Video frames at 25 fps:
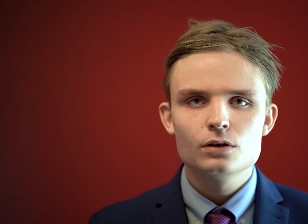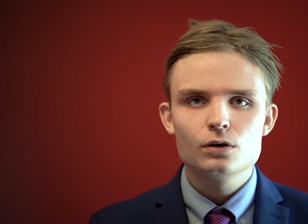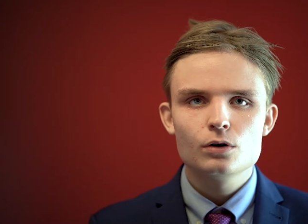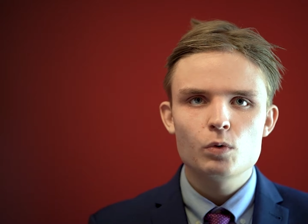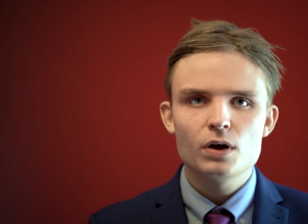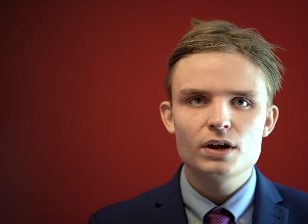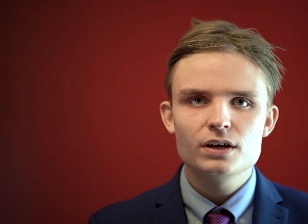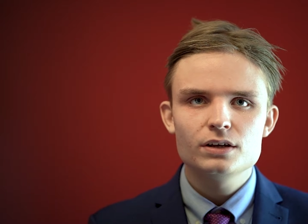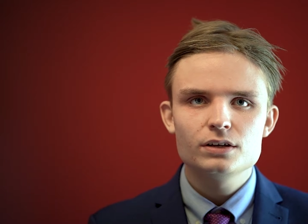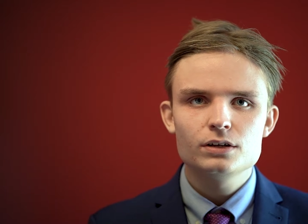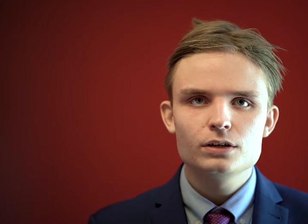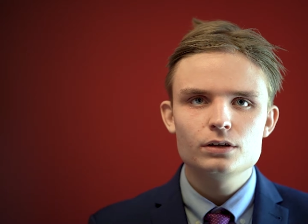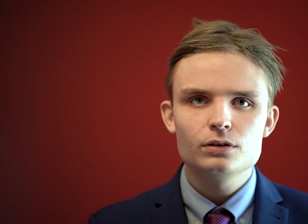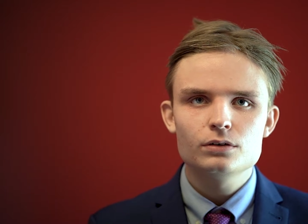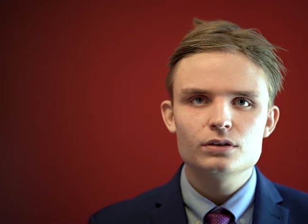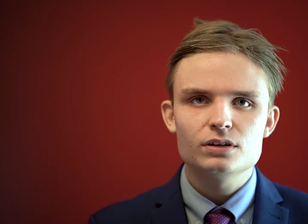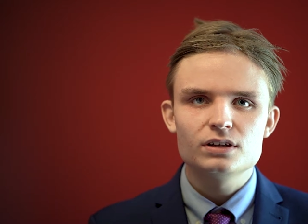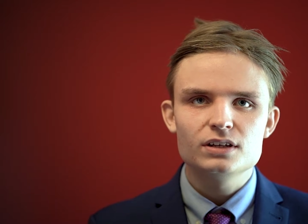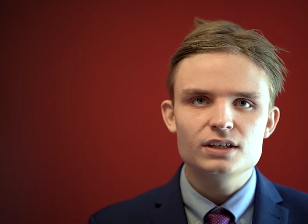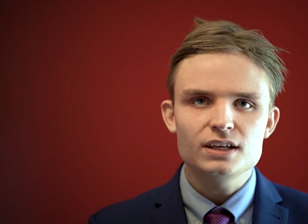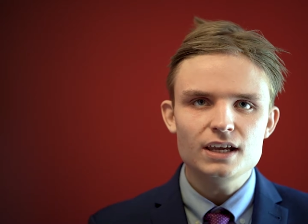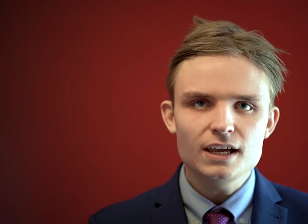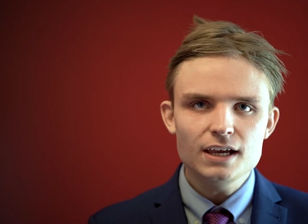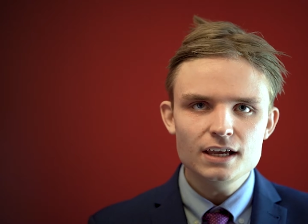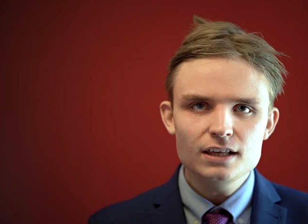when you
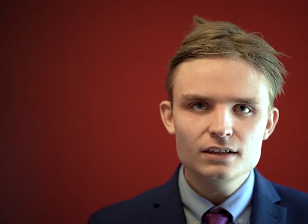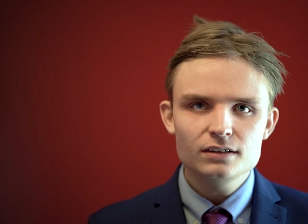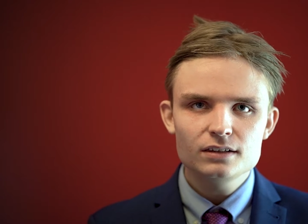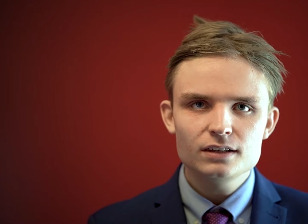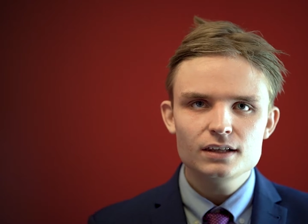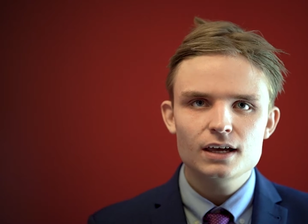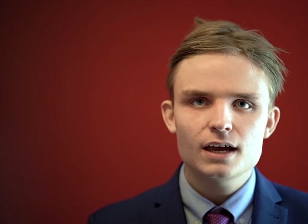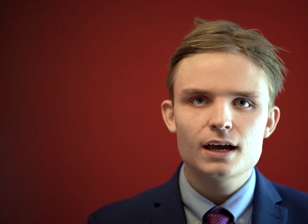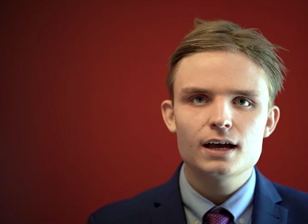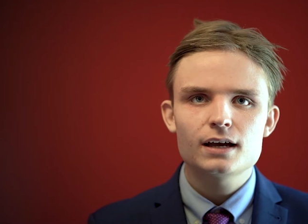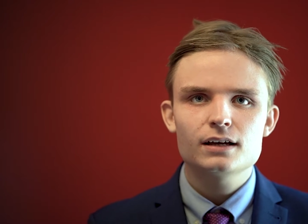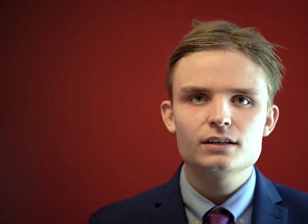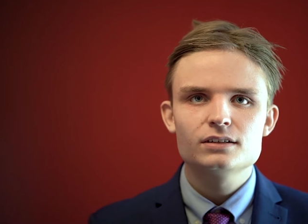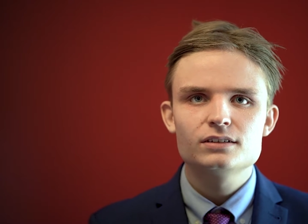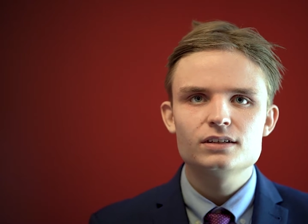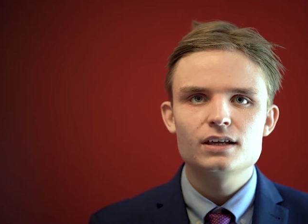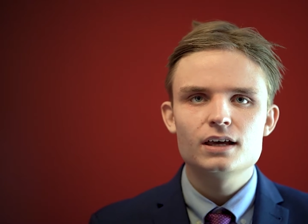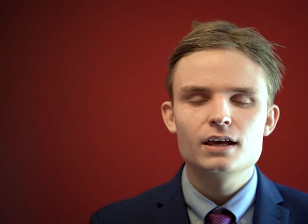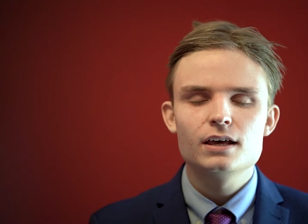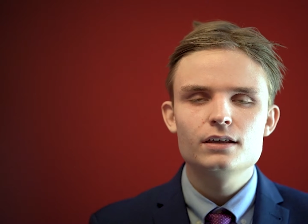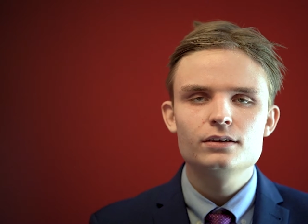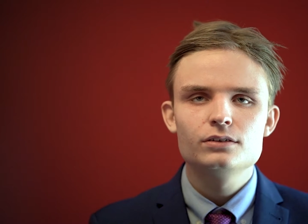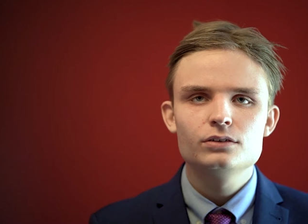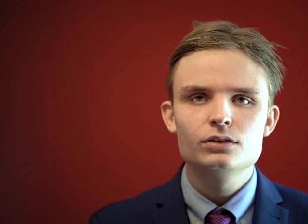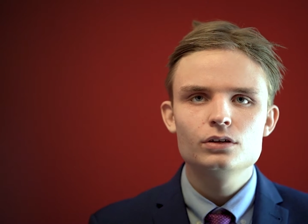can easily
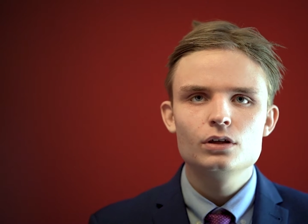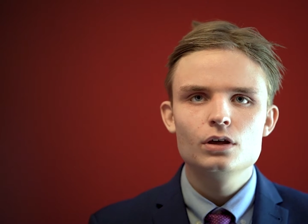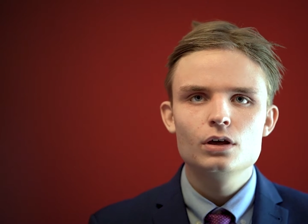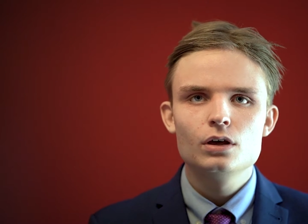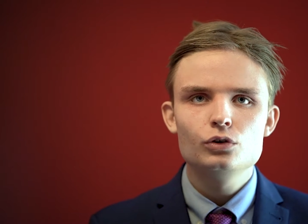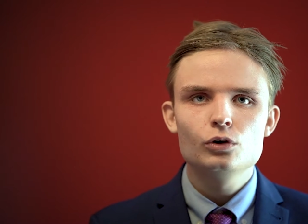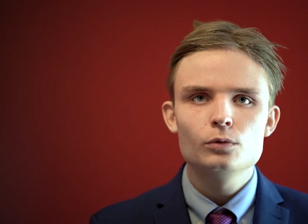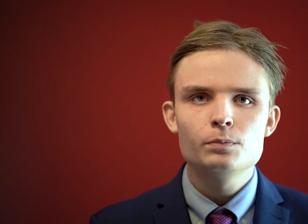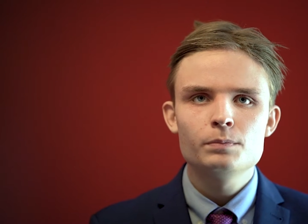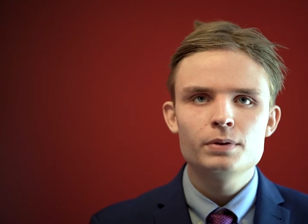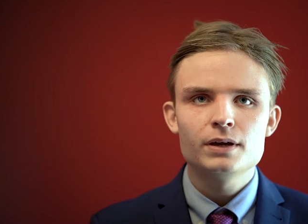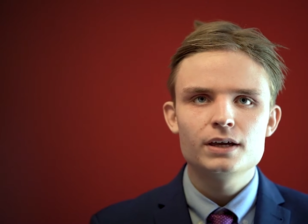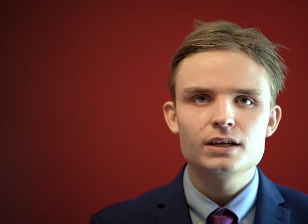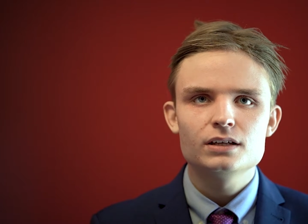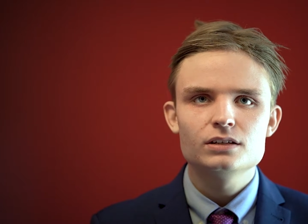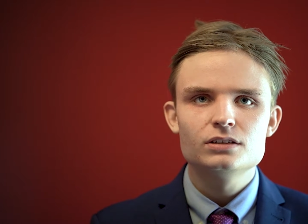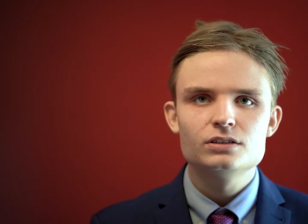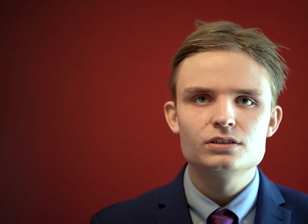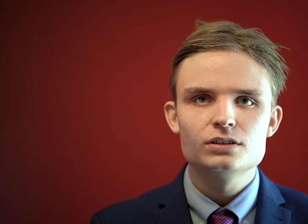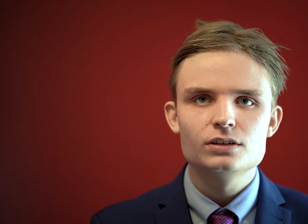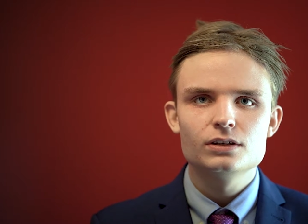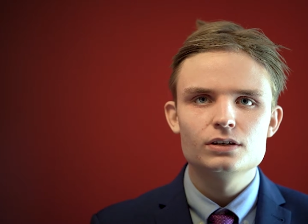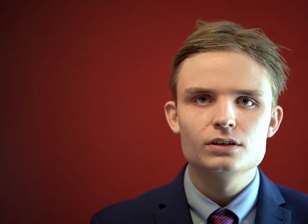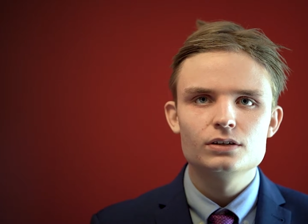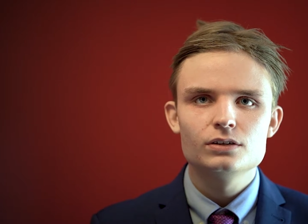access your
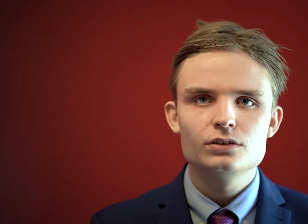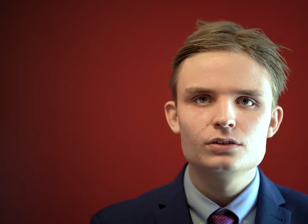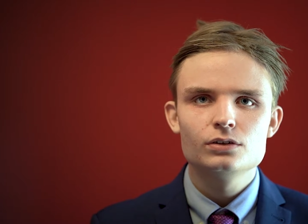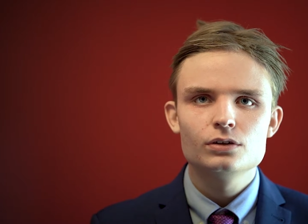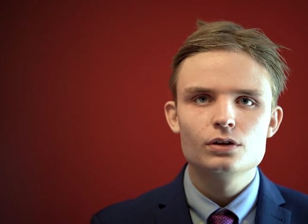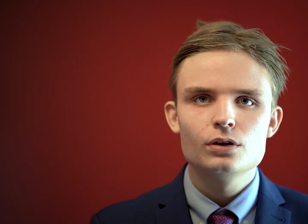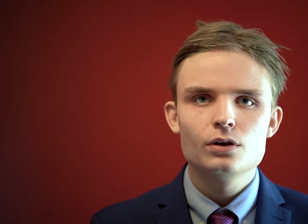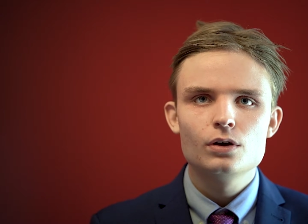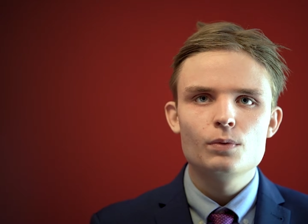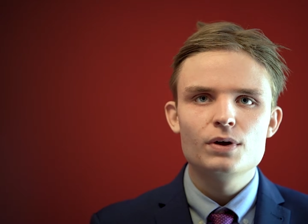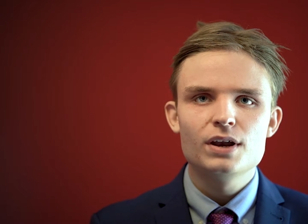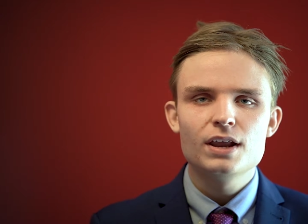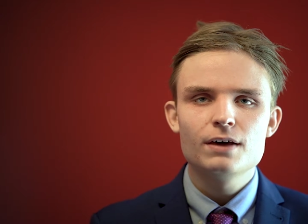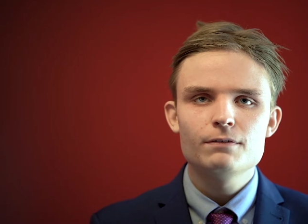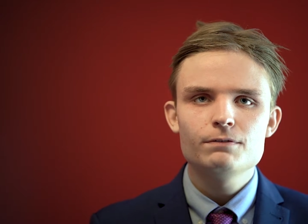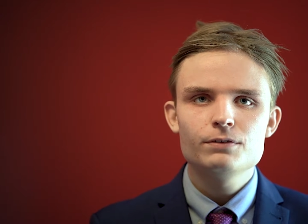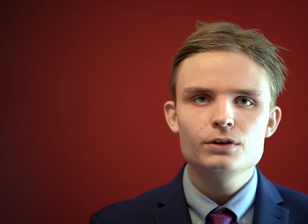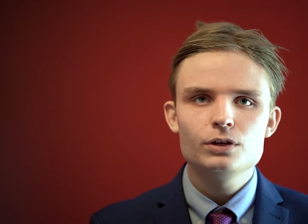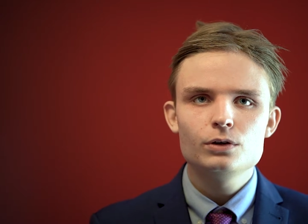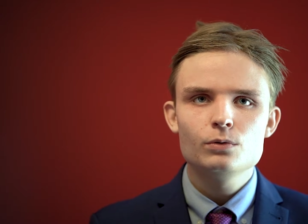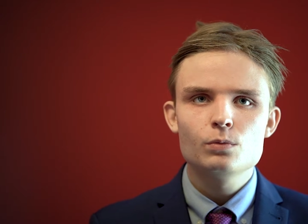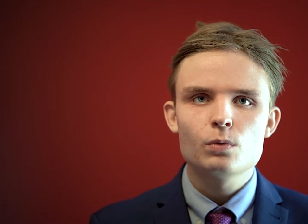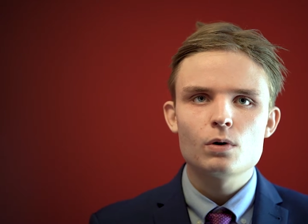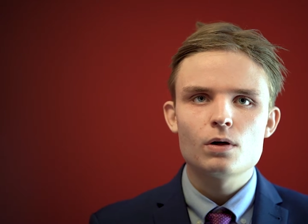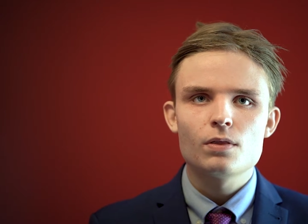pictures whenever
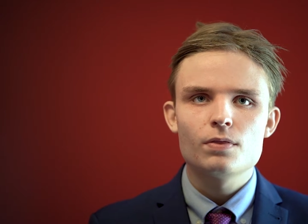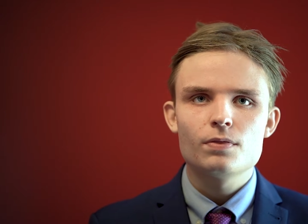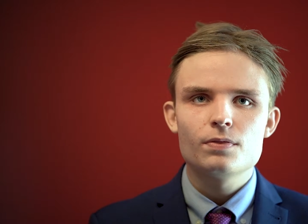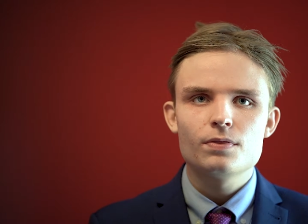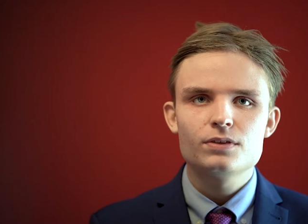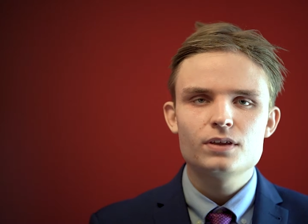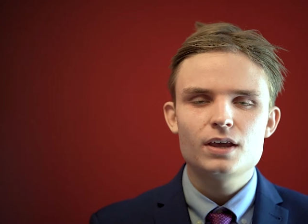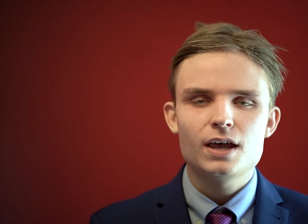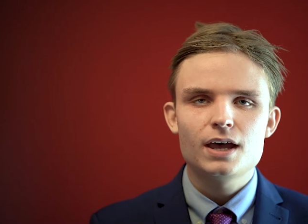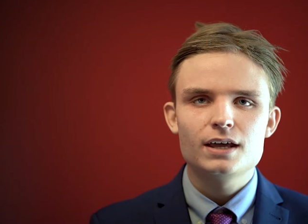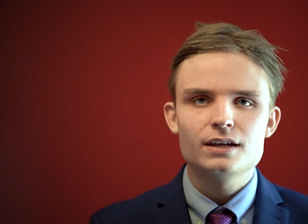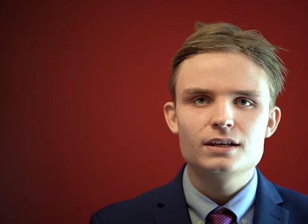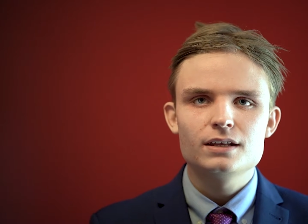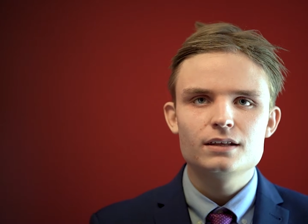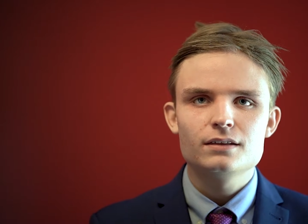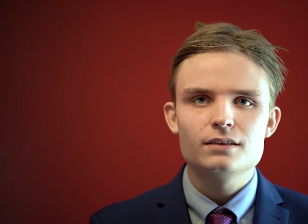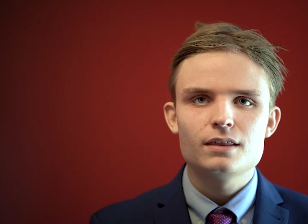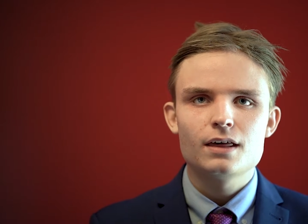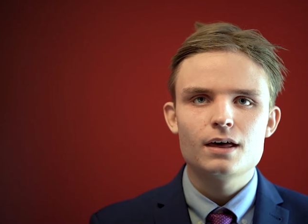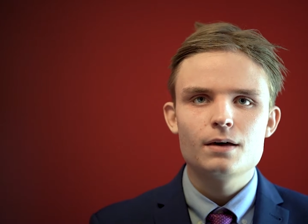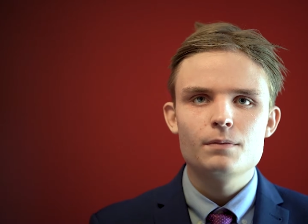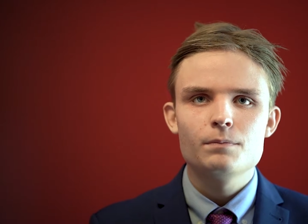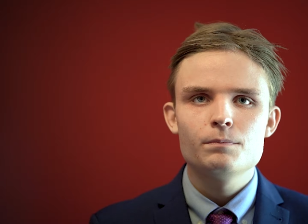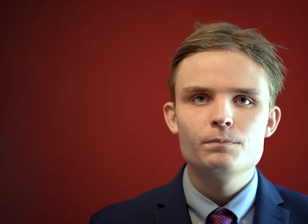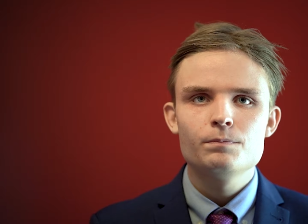you want to edit
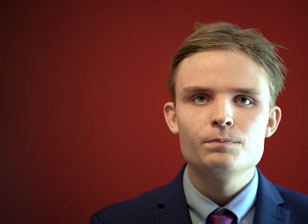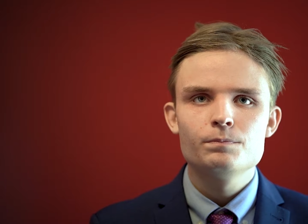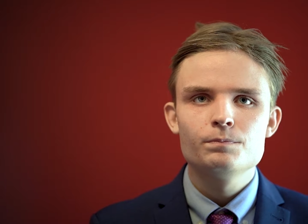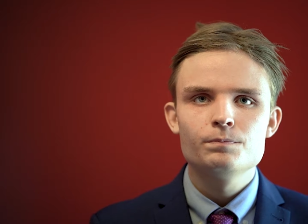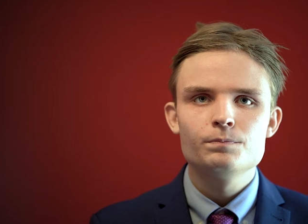them.